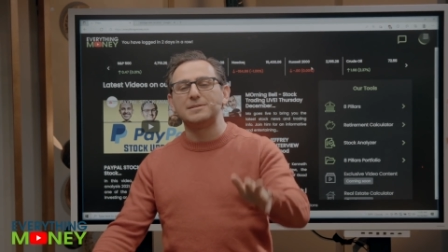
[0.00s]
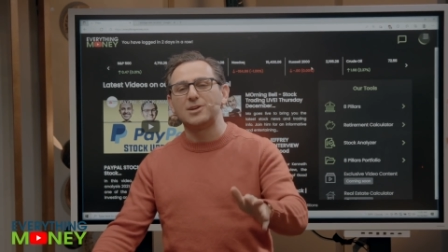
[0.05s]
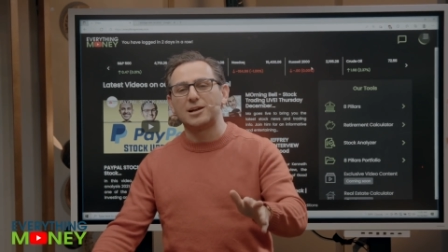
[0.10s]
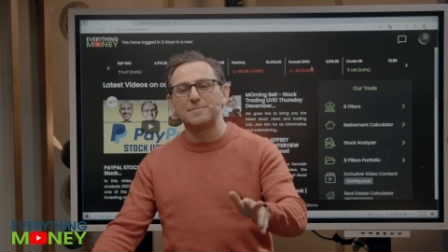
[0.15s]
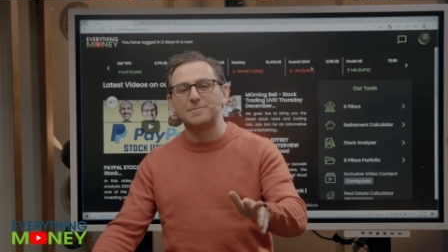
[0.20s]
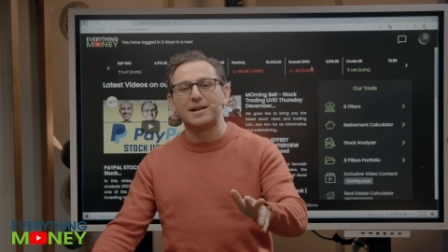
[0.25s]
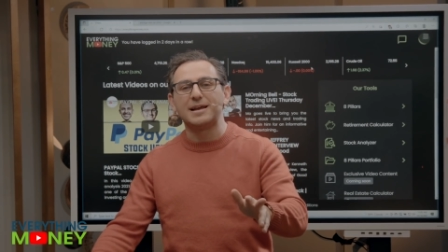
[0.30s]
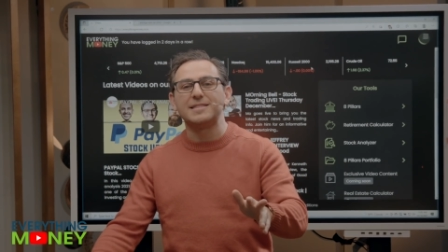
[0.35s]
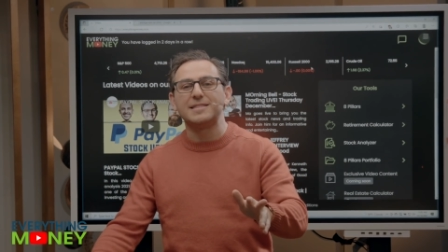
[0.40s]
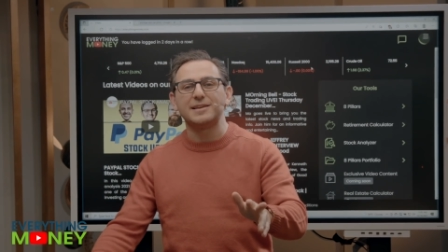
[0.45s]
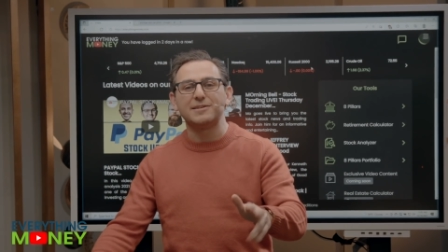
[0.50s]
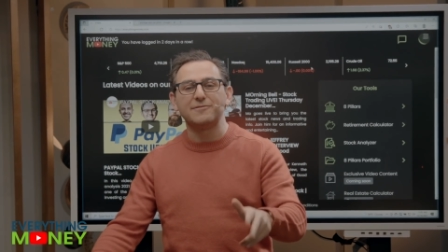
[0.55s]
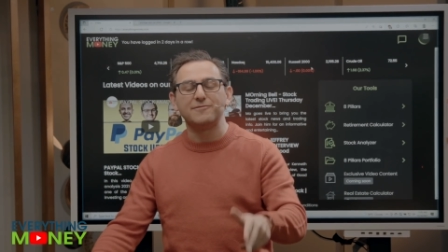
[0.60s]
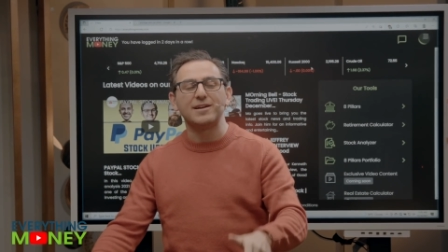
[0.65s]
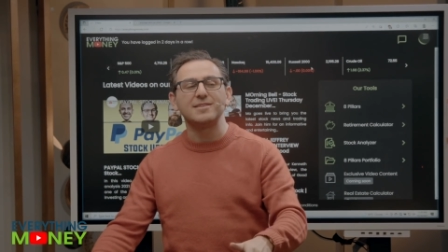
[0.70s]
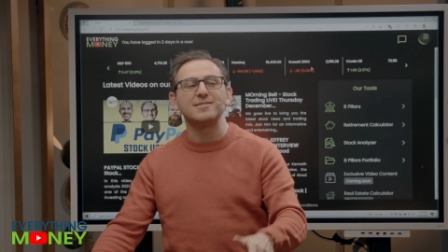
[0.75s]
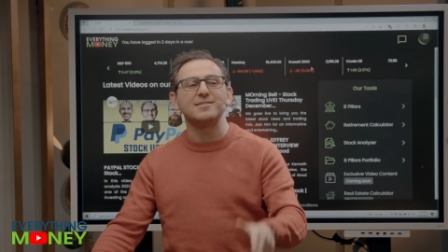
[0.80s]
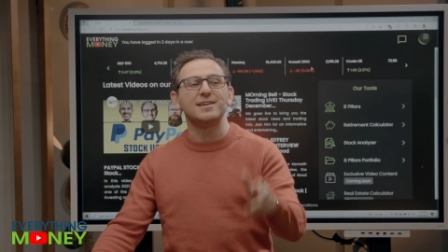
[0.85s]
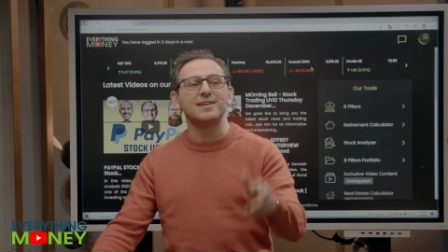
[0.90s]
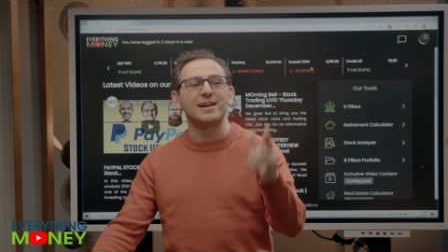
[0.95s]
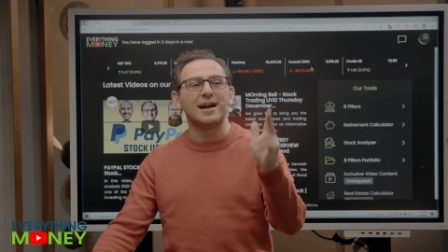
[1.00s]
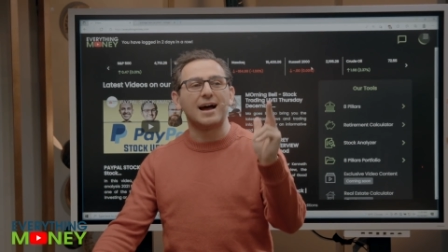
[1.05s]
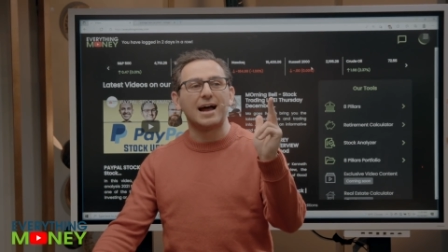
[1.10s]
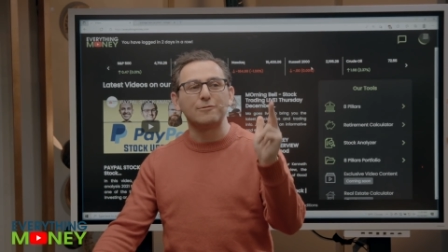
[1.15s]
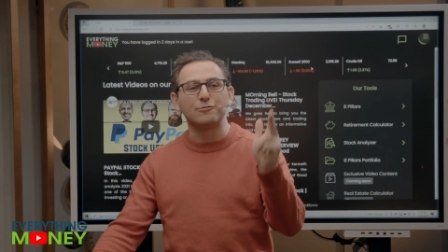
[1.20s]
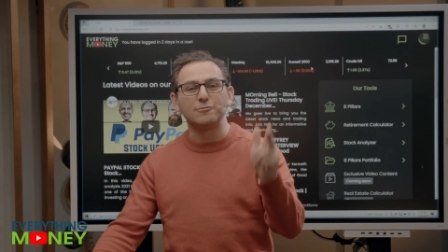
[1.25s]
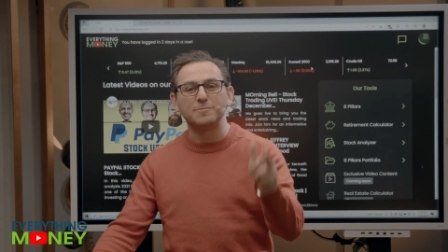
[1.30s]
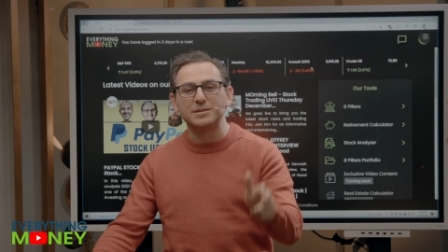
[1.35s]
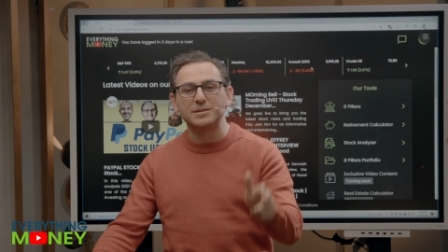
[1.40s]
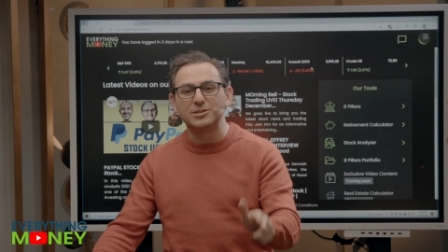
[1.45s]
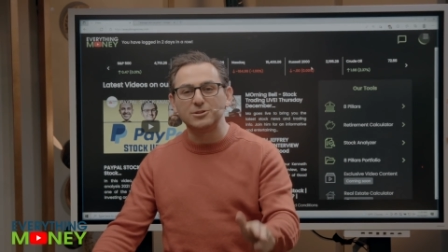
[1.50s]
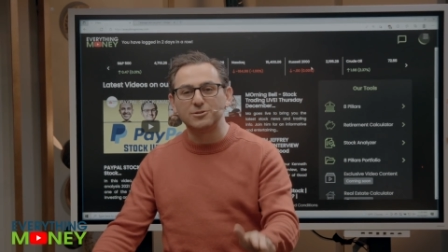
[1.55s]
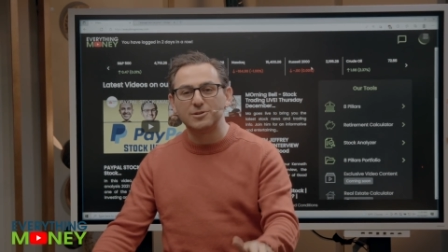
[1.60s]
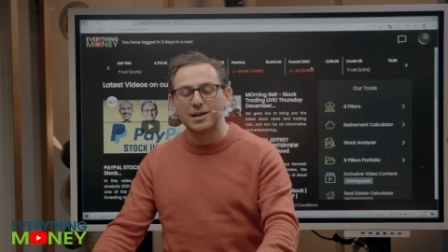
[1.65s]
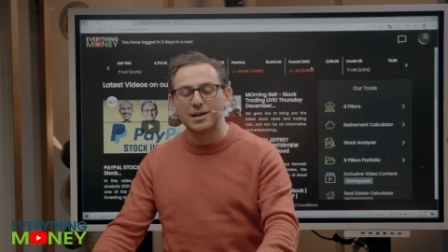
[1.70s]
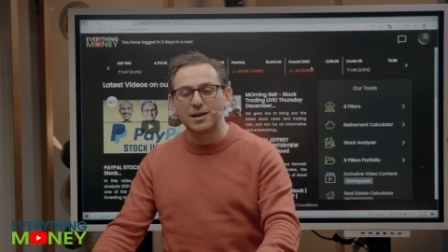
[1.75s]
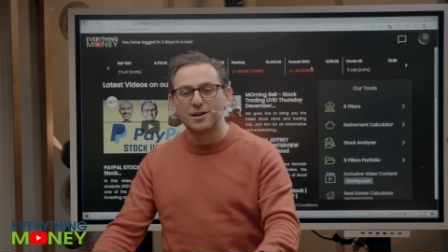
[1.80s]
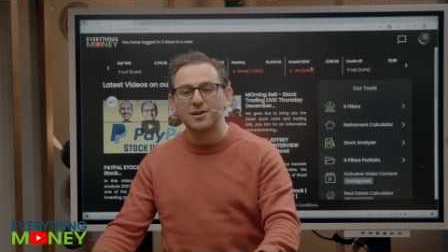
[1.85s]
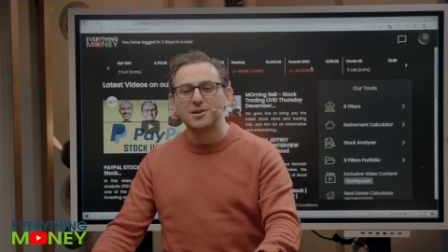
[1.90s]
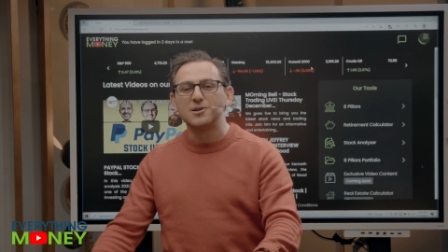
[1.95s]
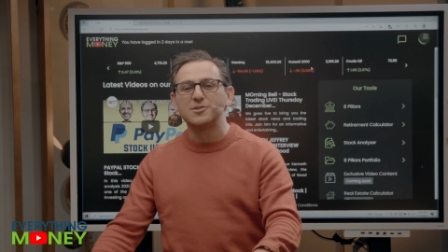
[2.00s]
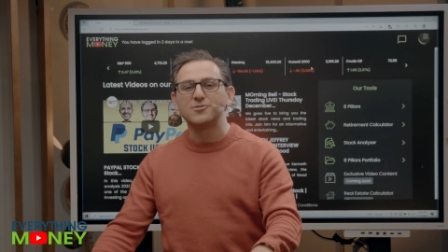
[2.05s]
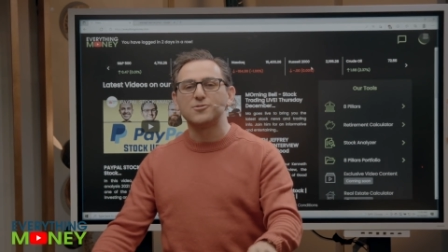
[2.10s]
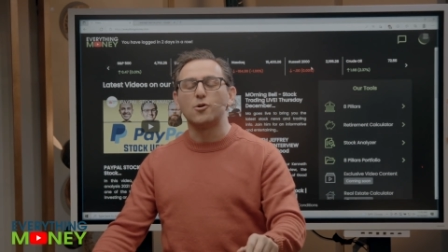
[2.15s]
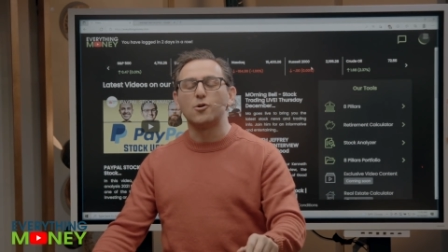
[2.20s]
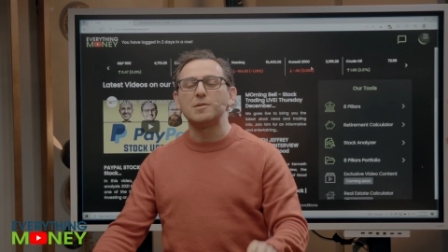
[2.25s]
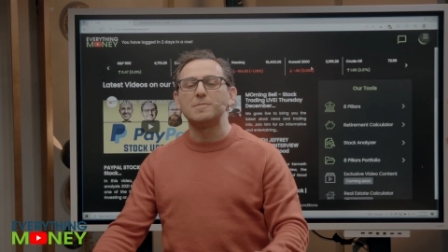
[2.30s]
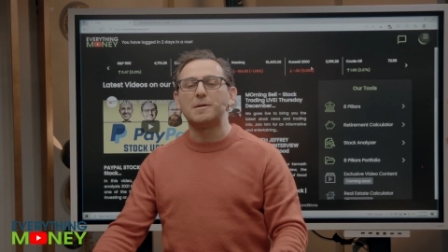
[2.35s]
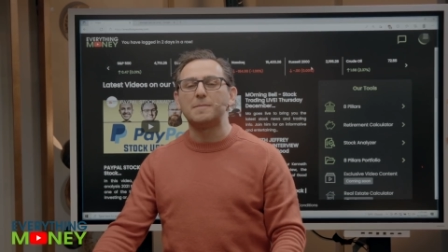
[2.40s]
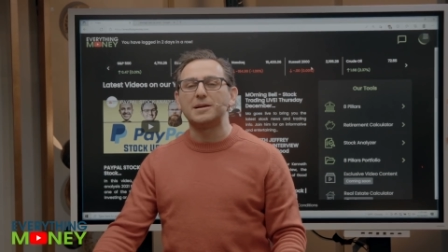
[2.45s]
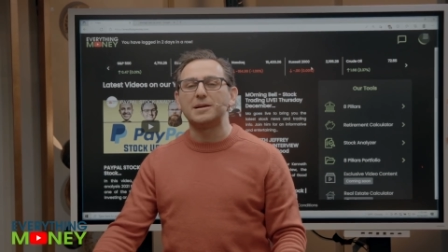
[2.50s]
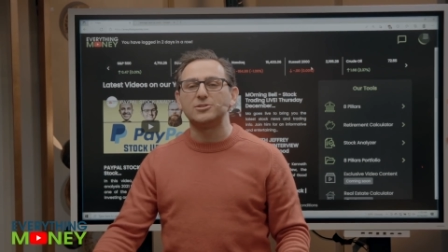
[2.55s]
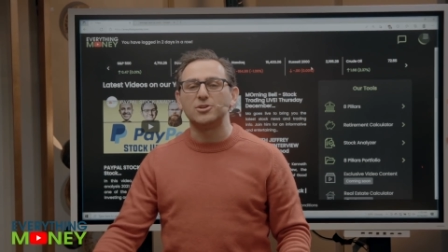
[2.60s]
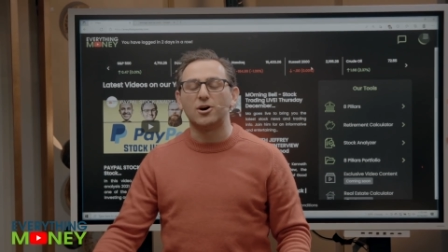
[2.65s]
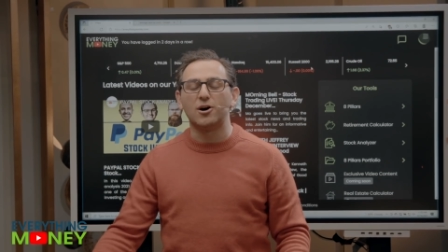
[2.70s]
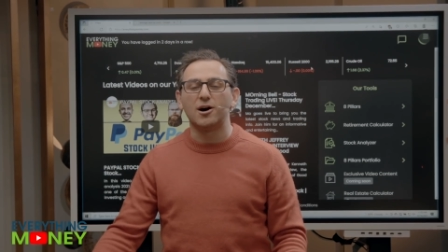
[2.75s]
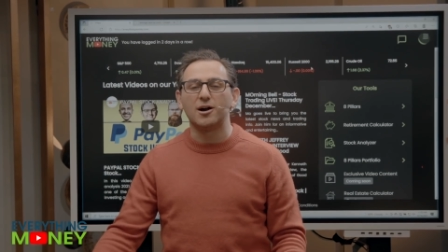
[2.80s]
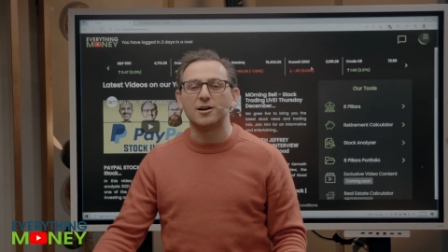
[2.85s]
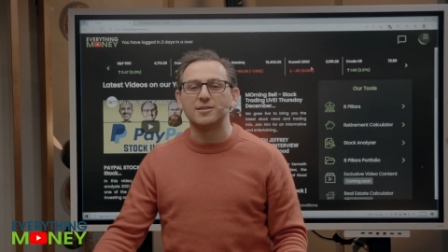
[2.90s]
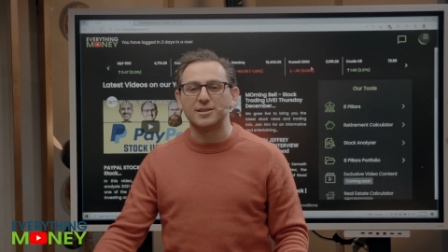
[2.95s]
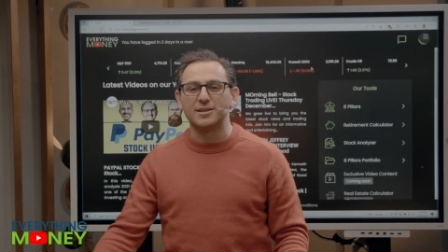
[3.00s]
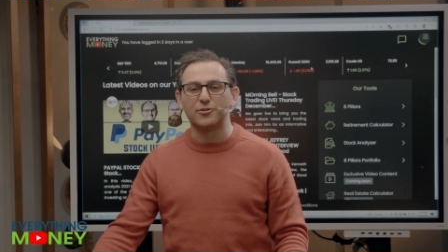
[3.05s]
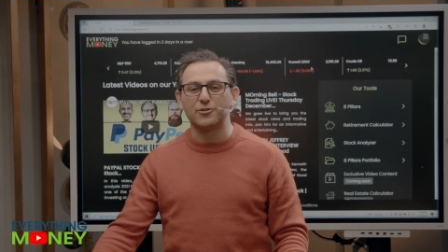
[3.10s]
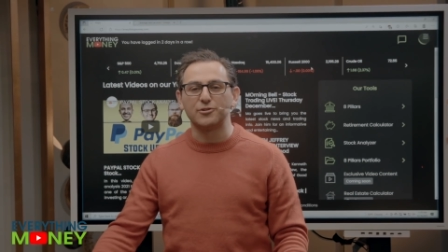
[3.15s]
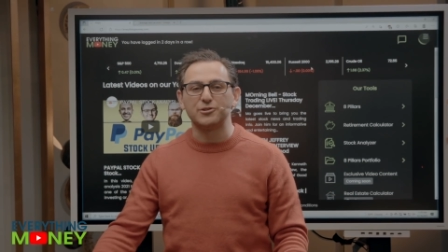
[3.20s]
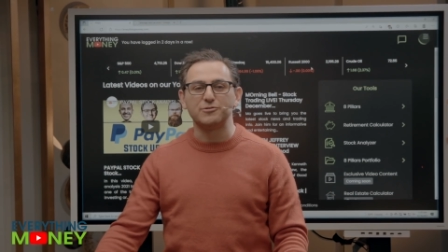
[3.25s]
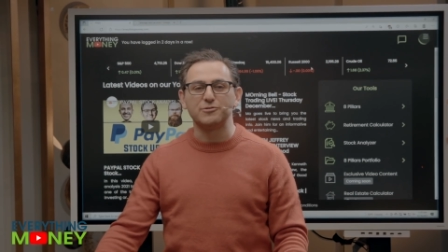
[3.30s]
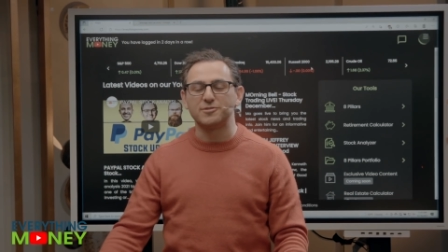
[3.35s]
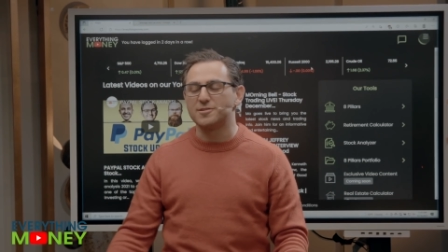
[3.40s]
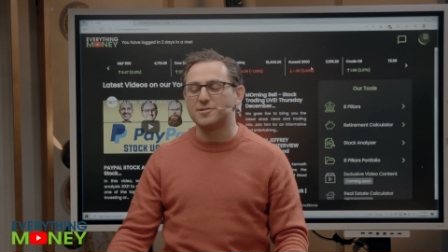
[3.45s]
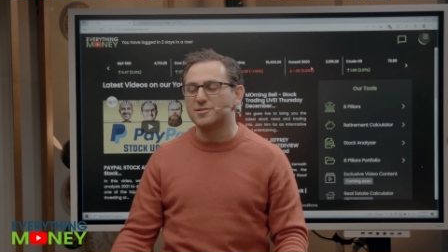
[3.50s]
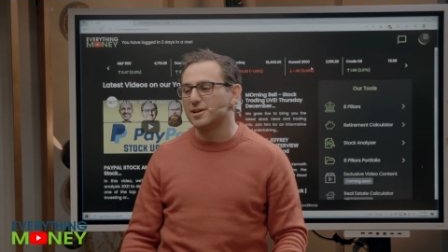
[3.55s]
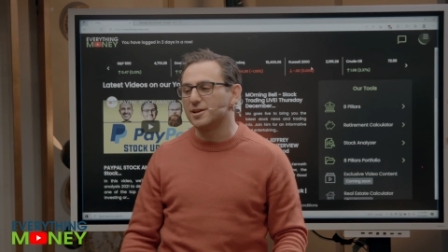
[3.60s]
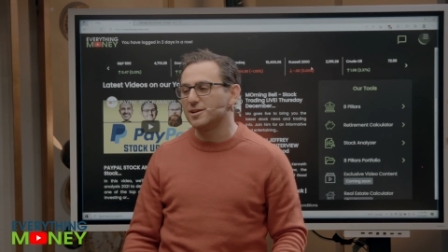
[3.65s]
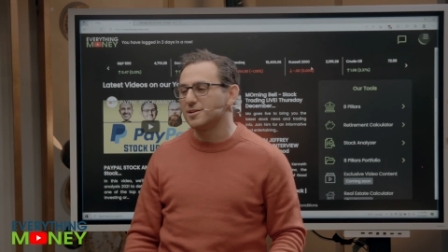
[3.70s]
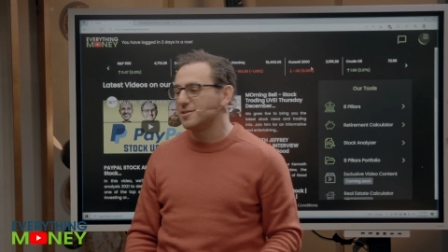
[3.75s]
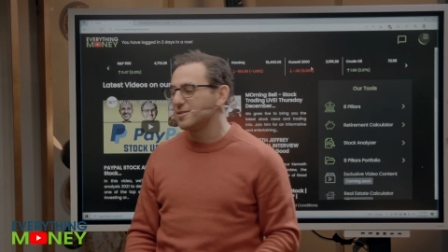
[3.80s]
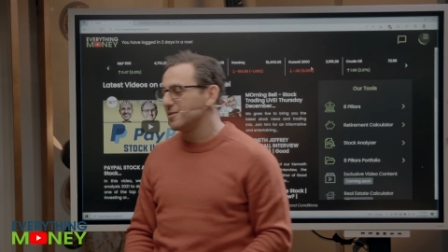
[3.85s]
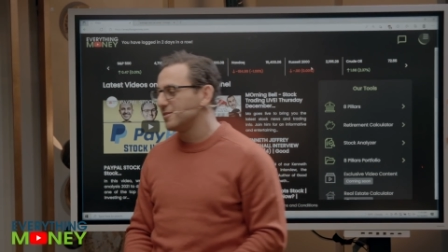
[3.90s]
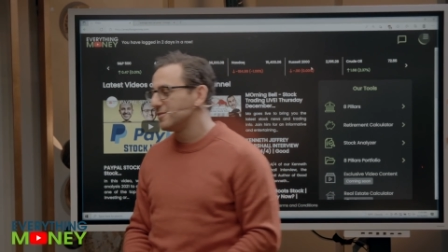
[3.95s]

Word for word: talking about anything investing. I will be doing solely about my dogs and other useless things.